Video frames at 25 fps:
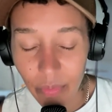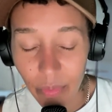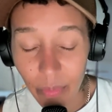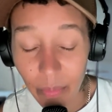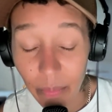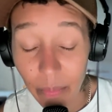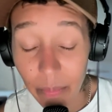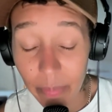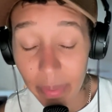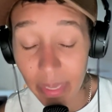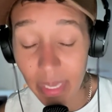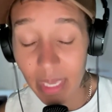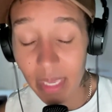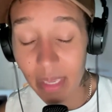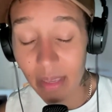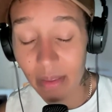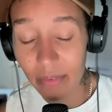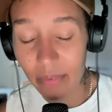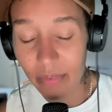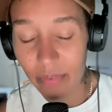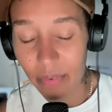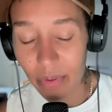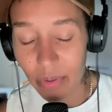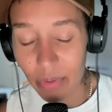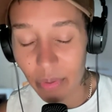me,
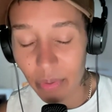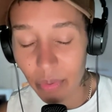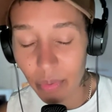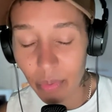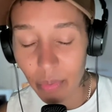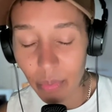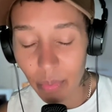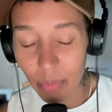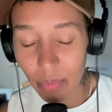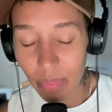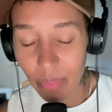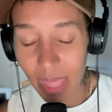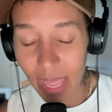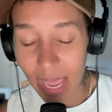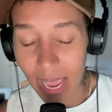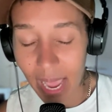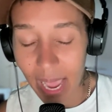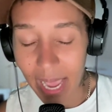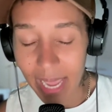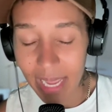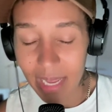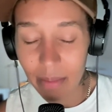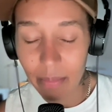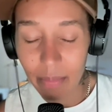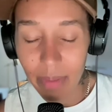for you, that
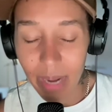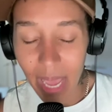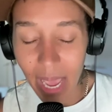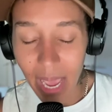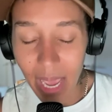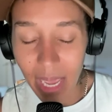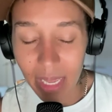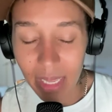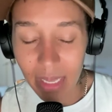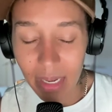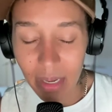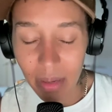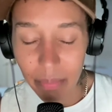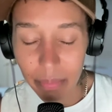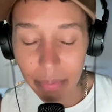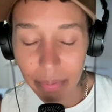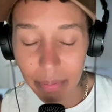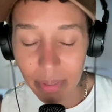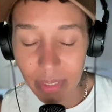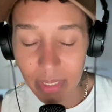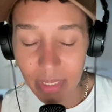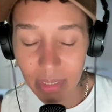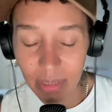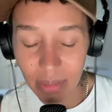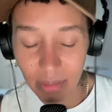I am not in a
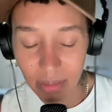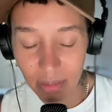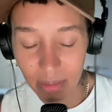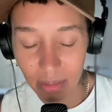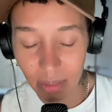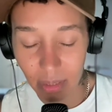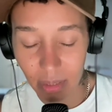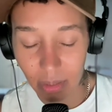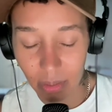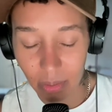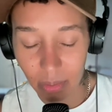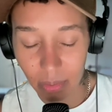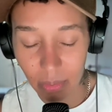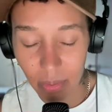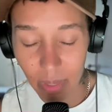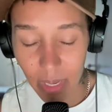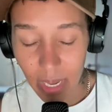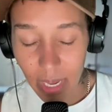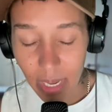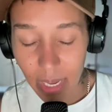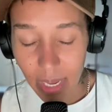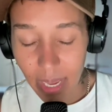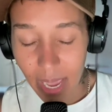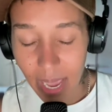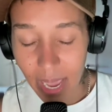prison cell.
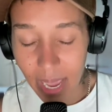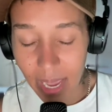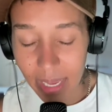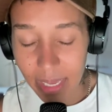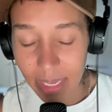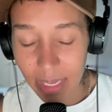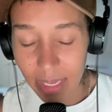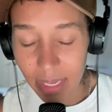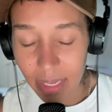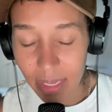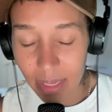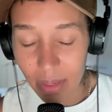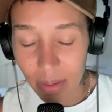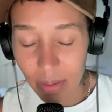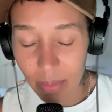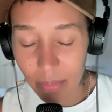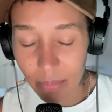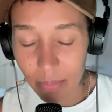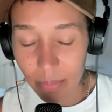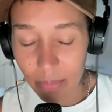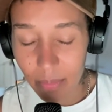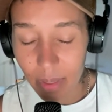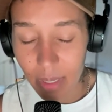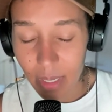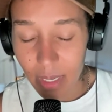I
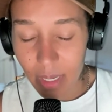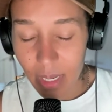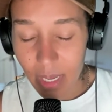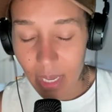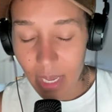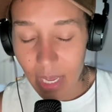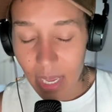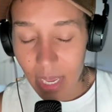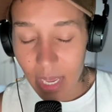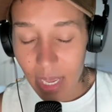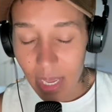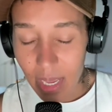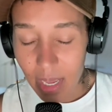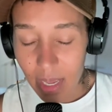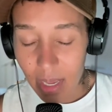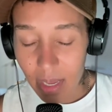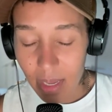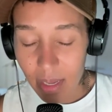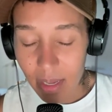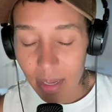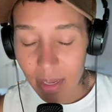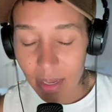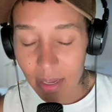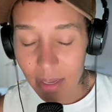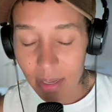am
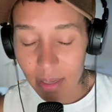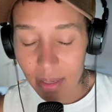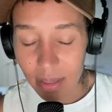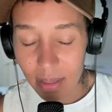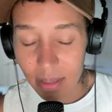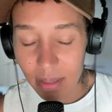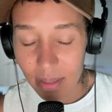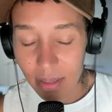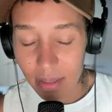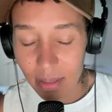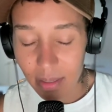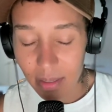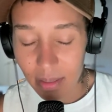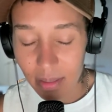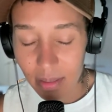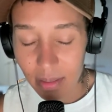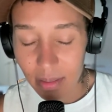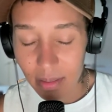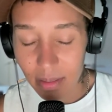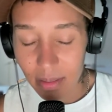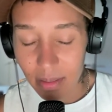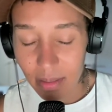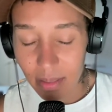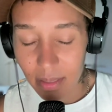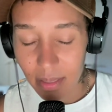
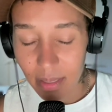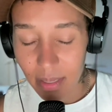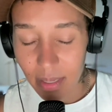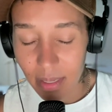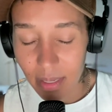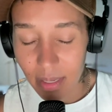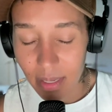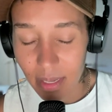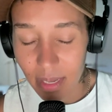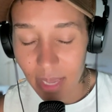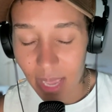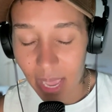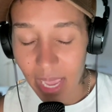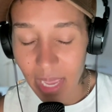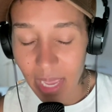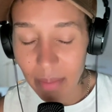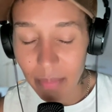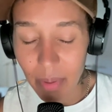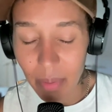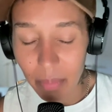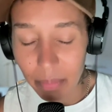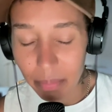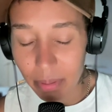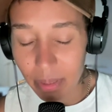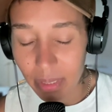I
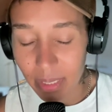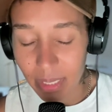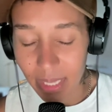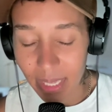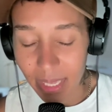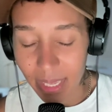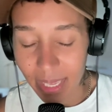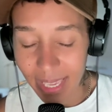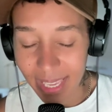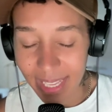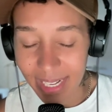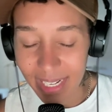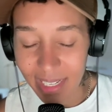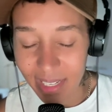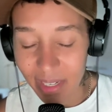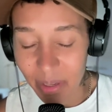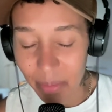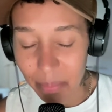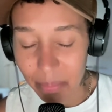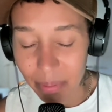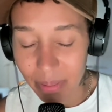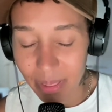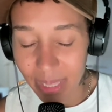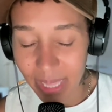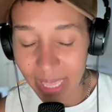am in a
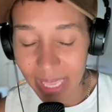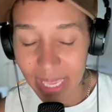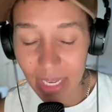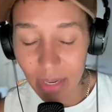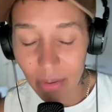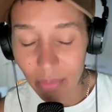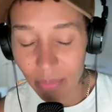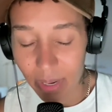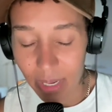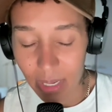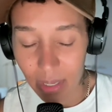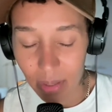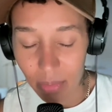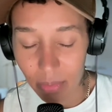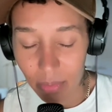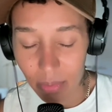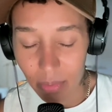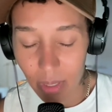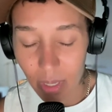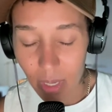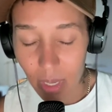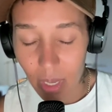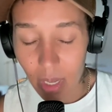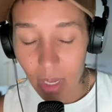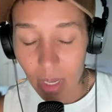playground
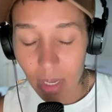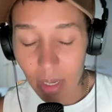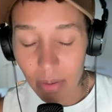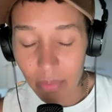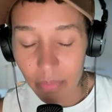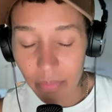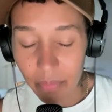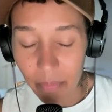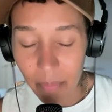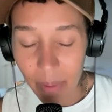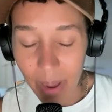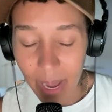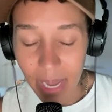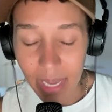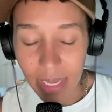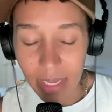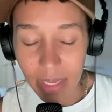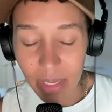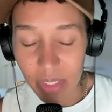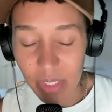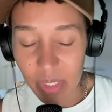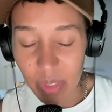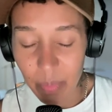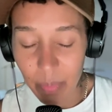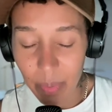of my
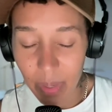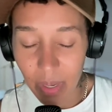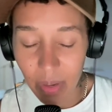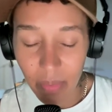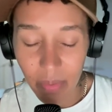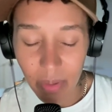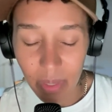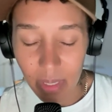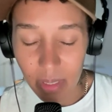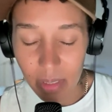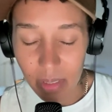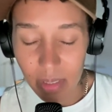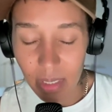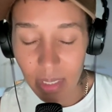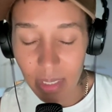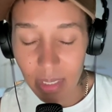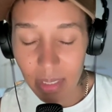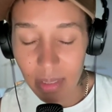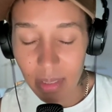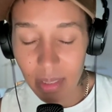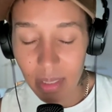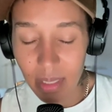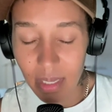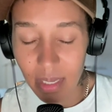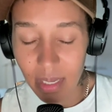experience,
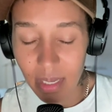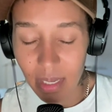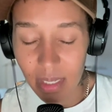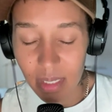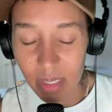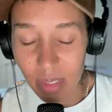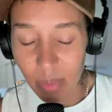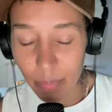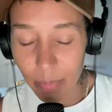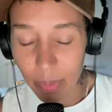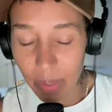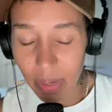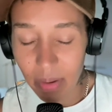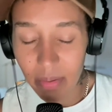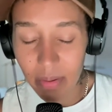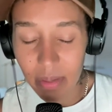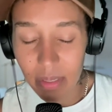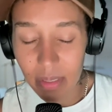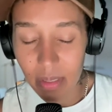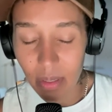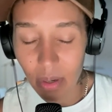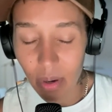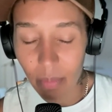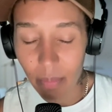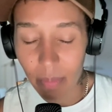and the
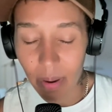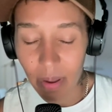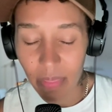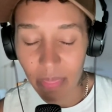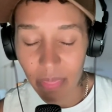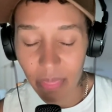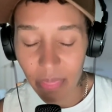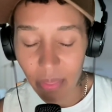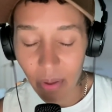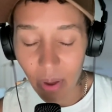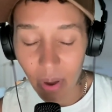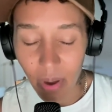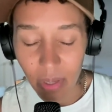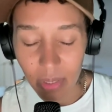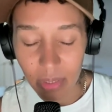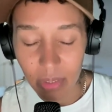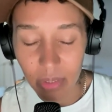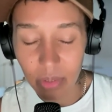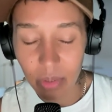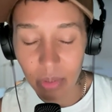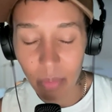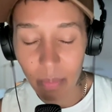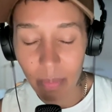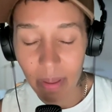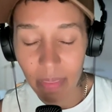experience are my thoughts.
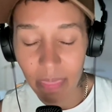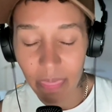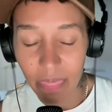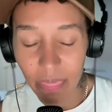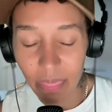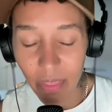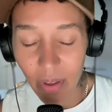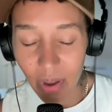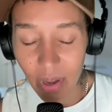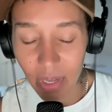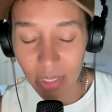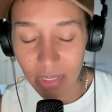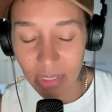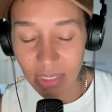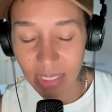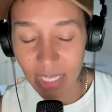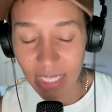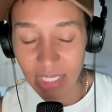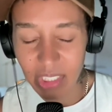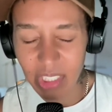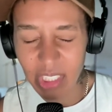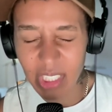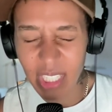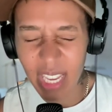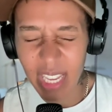So my thoughts, I
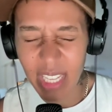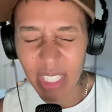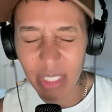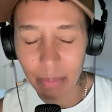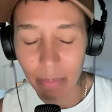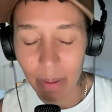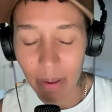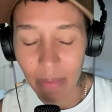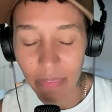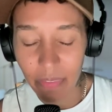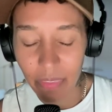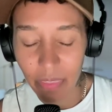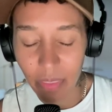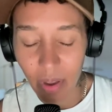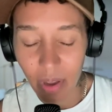change my